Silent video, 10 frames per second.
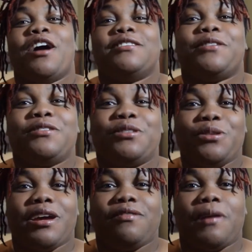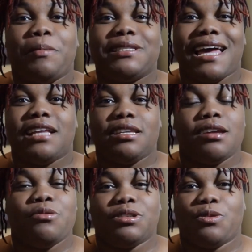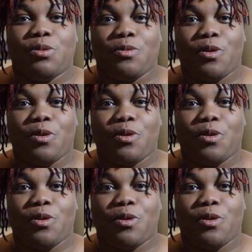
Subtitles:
So today, from the title, you know so